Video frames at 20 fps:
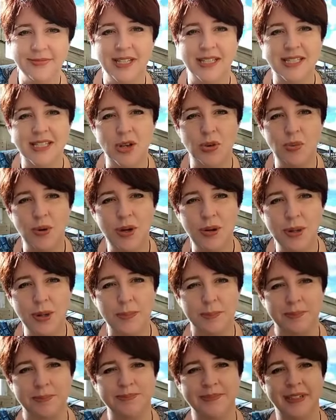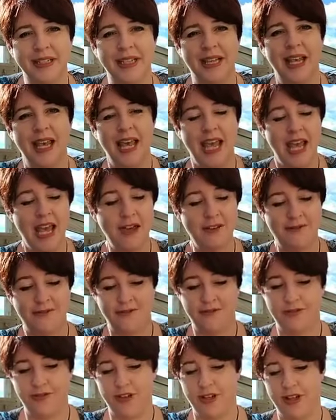So welcome.
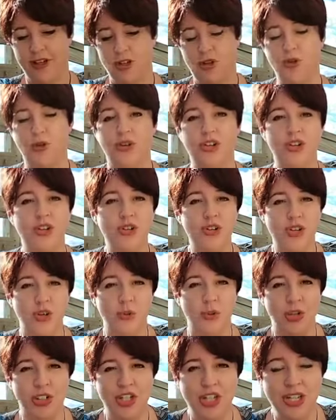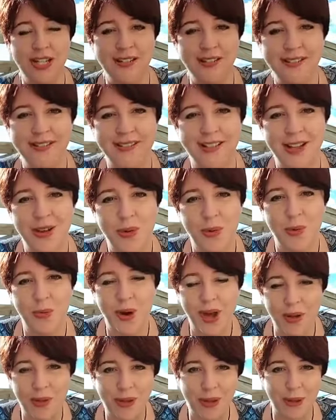If you're new to watching,
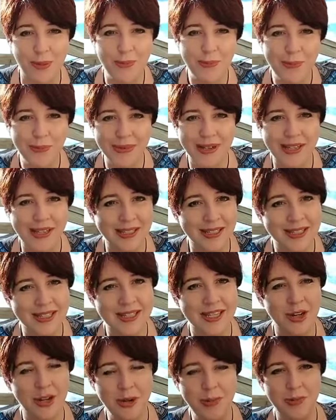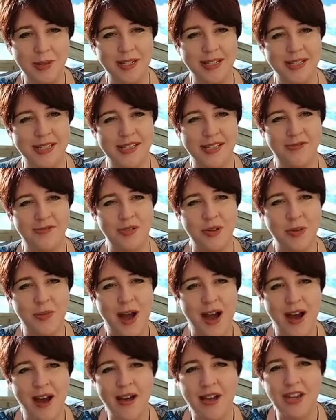welcome. Let us know, please, if you
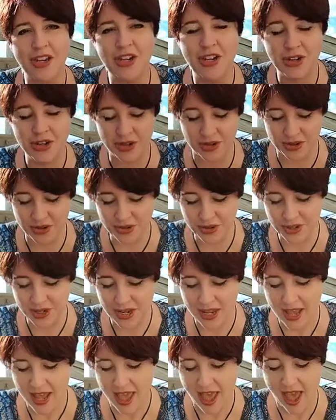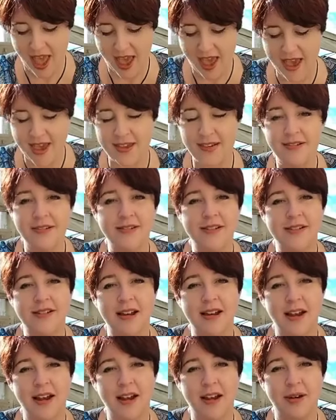are new, and
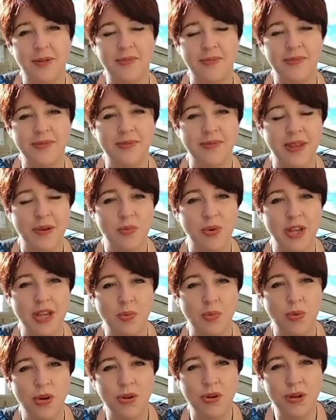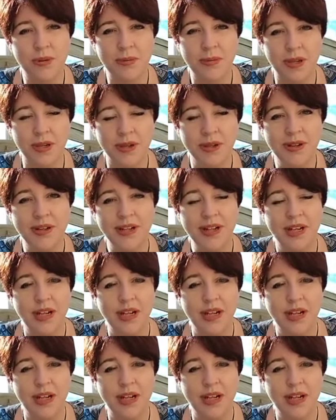then we can welcome you.